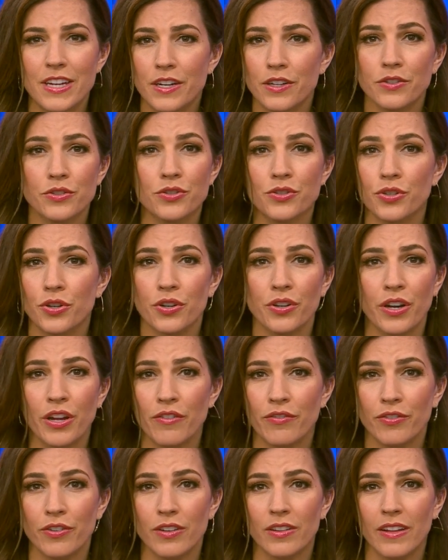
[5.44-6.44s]
year journey
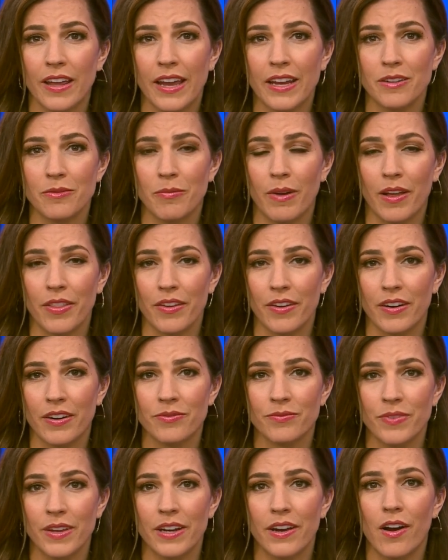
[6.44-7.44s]
for a mother.
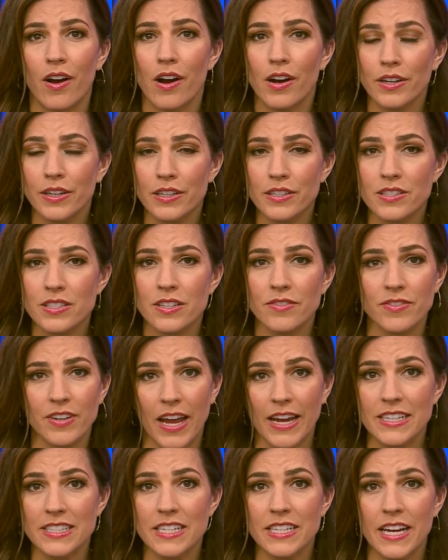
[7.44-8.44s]
In August of
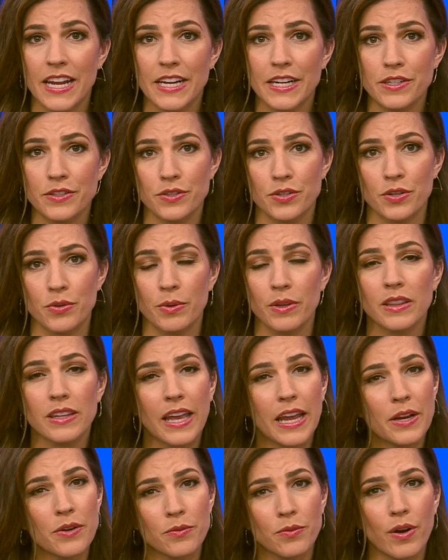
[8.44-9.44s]
1982,
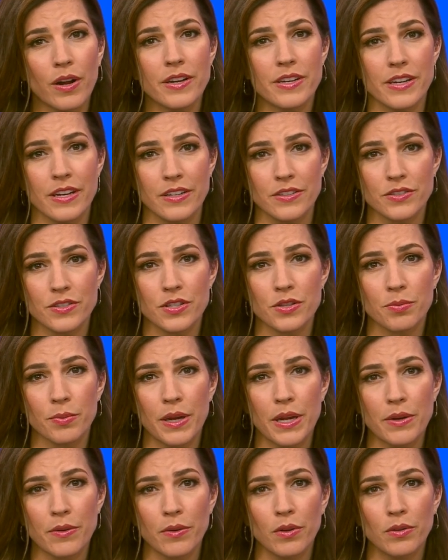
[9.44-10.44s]
Elaine Runyon's
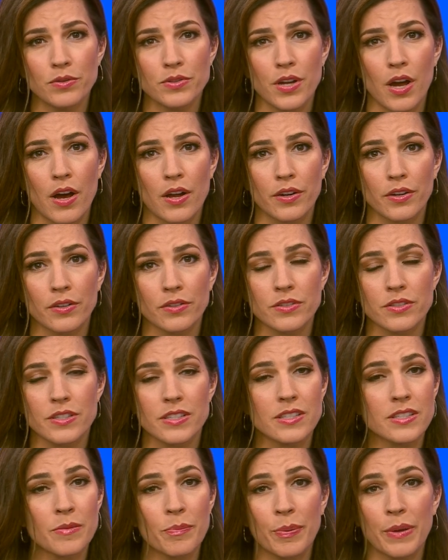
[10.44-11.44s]
three year old daughter
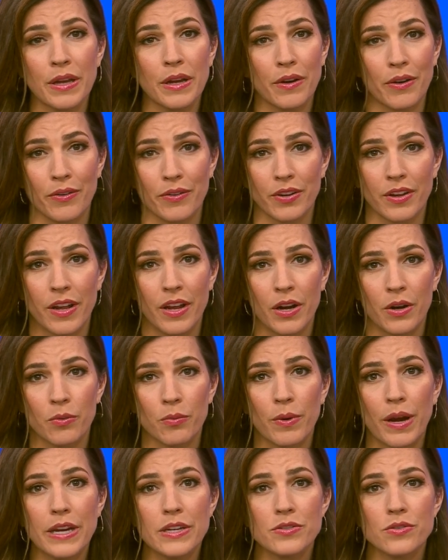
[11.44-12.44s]
disappeared.
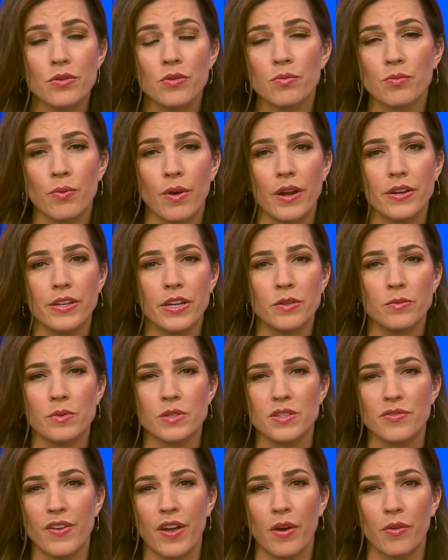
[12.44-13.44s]
Rachel Runyon
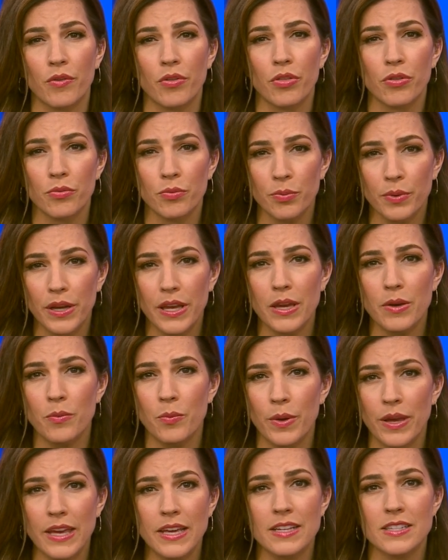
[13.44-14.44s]
was found three
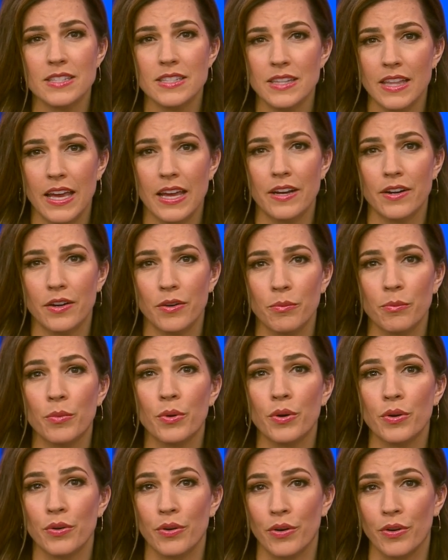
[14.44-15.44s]
weeks later
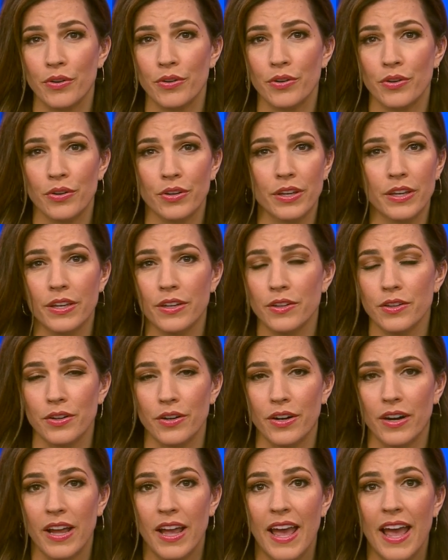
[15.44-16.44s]
murdered. Her
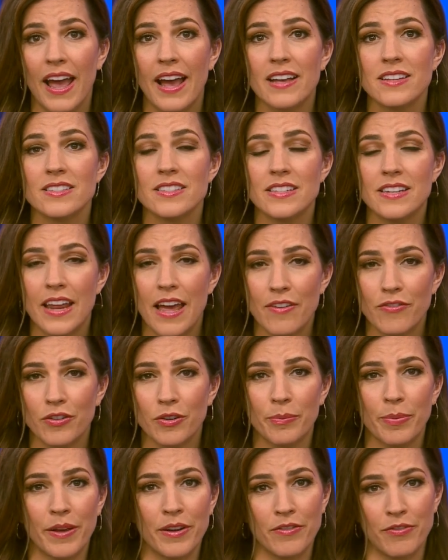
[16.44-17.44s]
killer has never
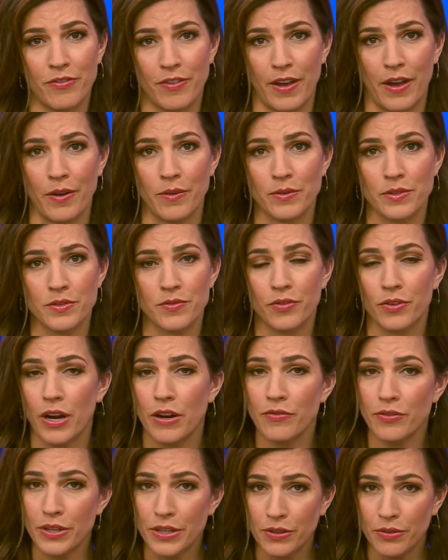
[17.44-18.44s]
been found. For
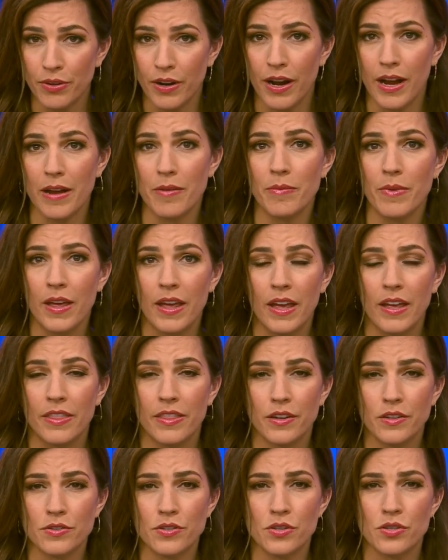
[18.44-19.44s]
every crime,
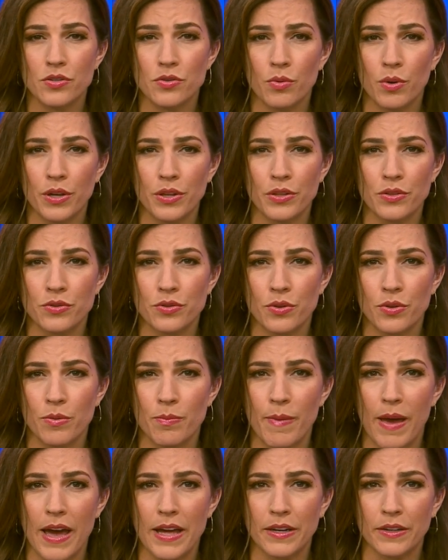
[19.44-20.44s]
there's a story, and the truth
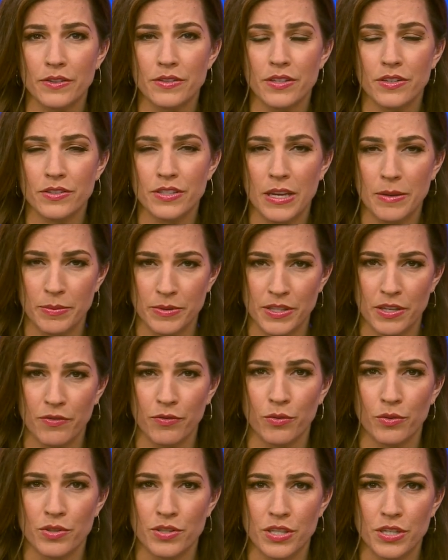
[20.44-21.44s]
matters. Here's
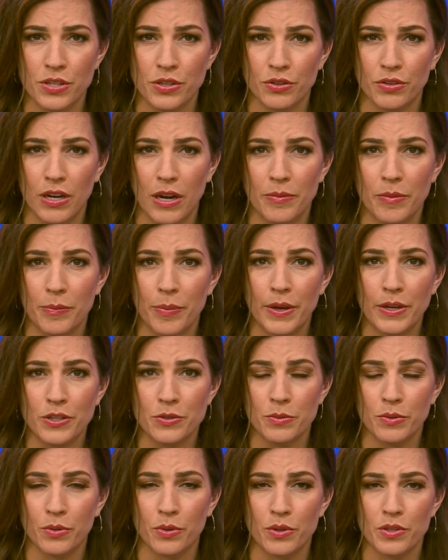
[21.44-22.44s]
ABC4 senior crime and
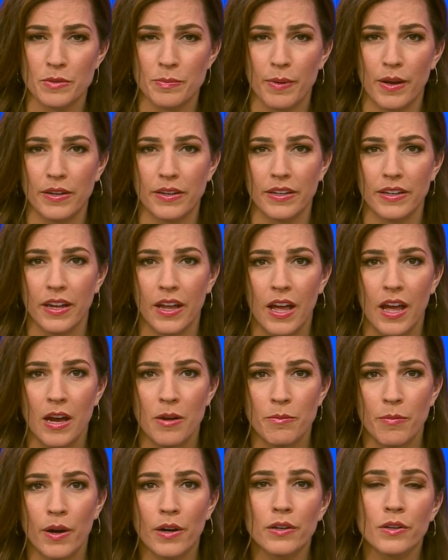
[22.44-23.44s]
punishment correspondent
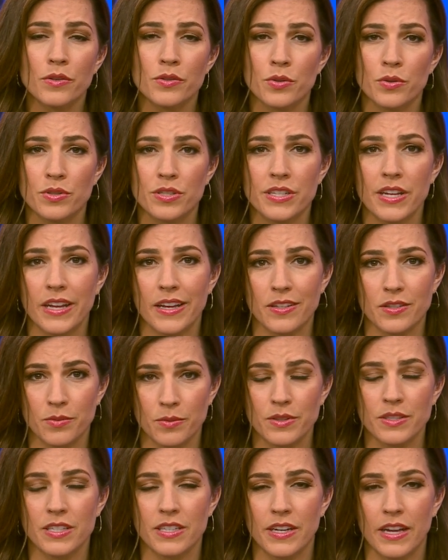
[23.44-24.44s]
Marcos Ortiz
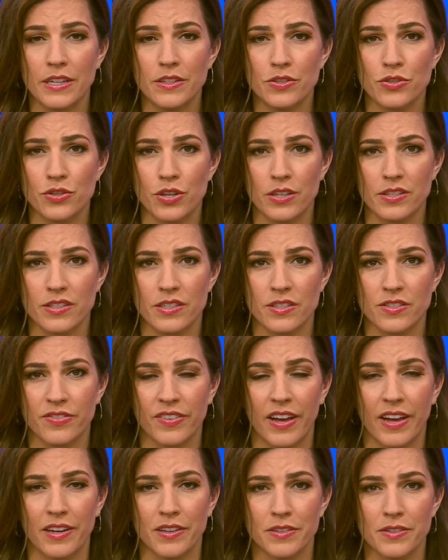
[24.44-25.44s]
with tonight's Justice
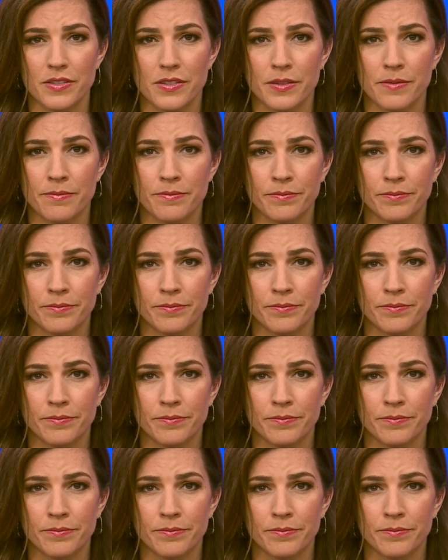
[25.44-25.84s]
Files.